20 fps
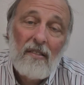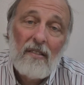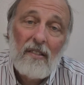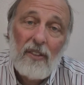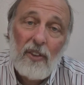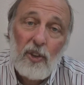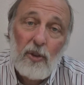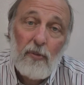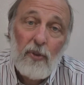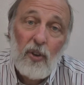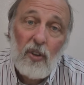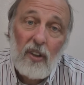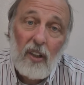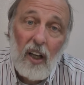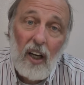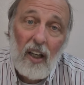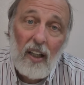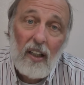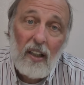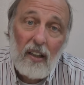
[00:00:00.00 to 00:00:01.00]
there's more
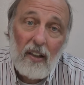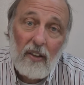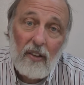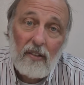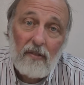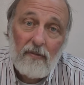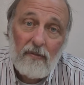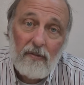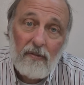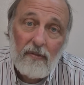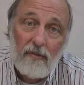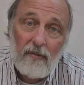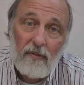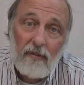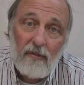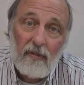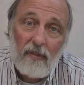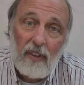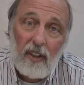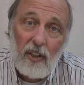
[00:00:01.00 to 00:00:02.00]
light here.
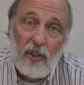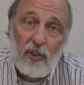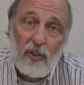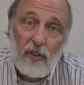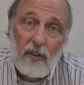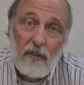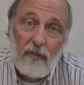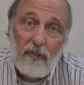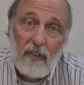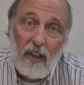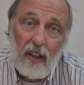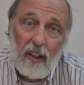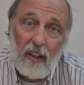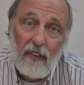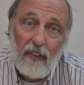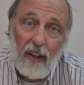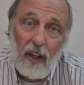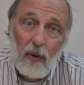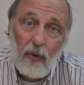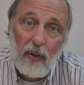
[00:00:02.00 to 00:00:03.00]
It's easier to find
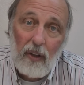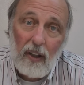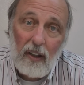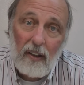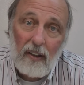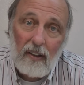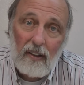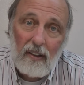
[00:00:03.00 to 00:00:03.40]
it that way.